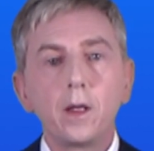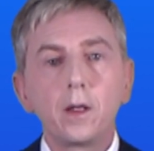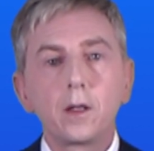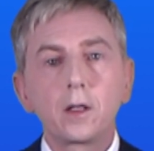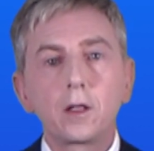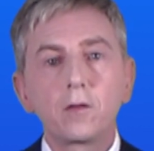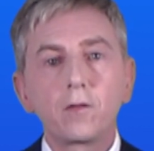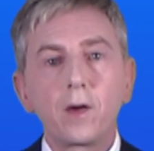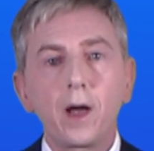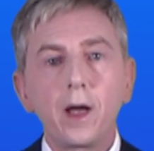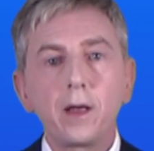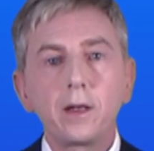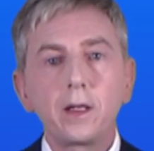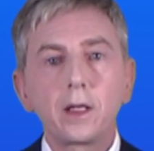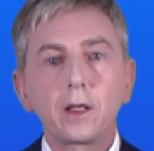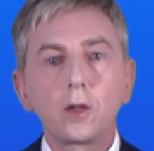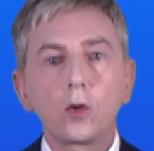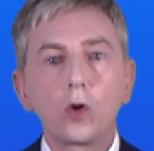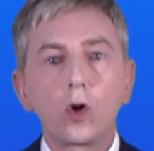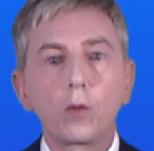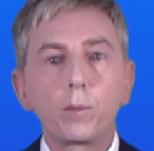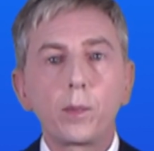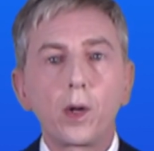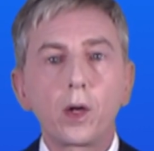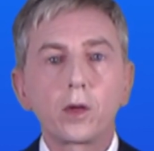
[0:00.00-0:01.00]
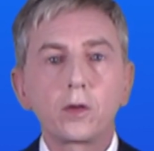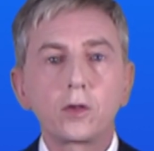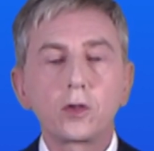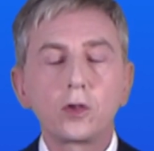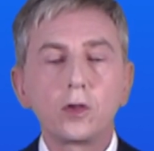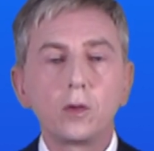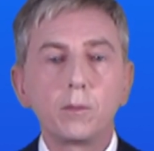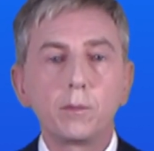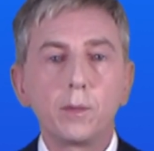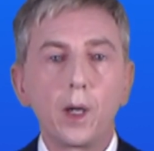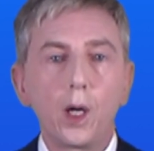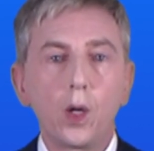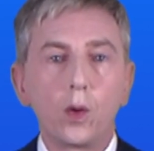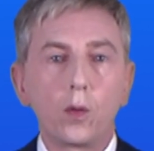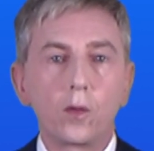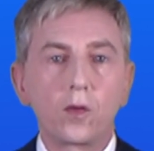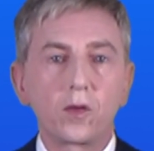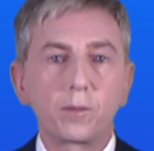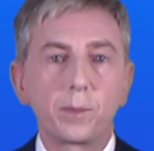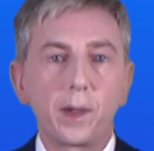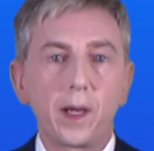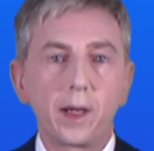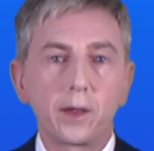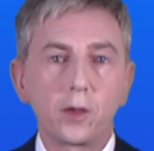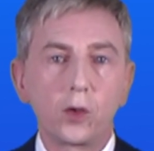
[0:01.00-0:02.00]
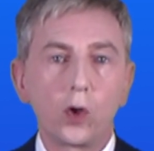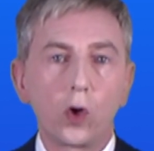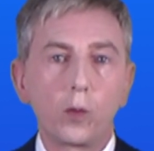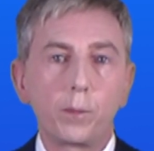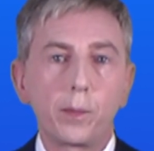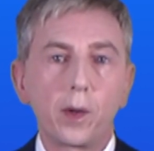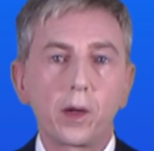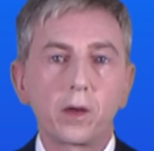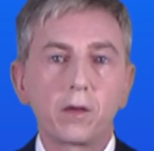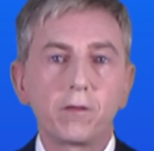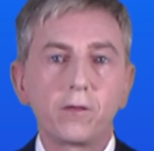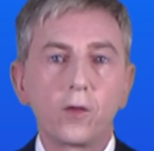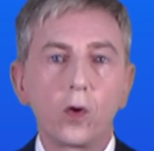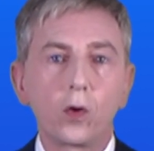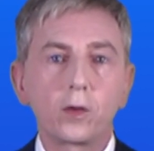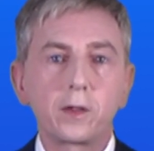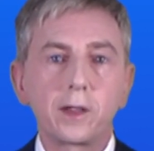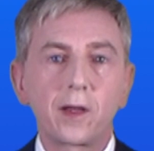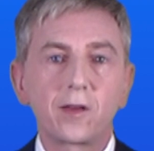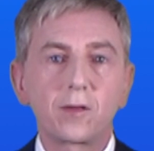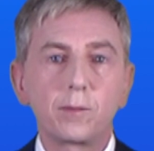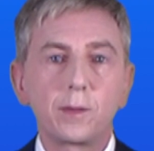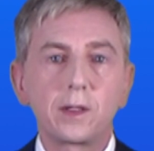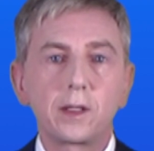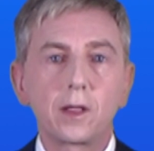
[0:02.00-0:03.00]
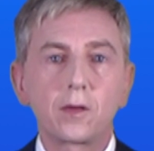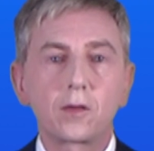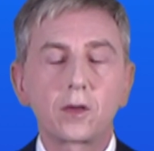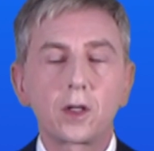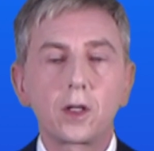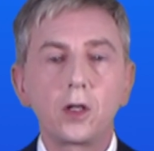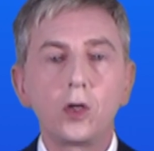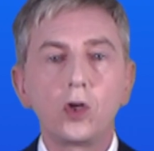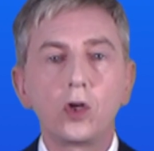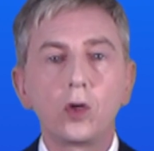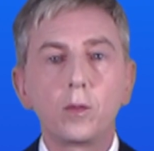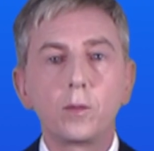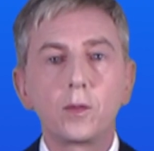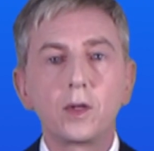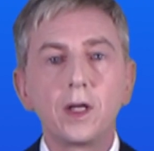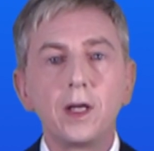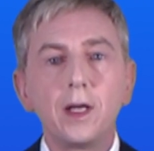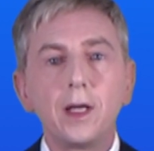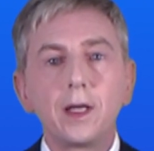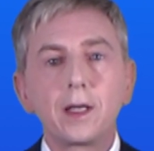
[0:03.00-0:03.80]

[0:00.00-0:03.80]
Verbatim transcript: Dividing 0.2 moles by 0.4 decimeters cubed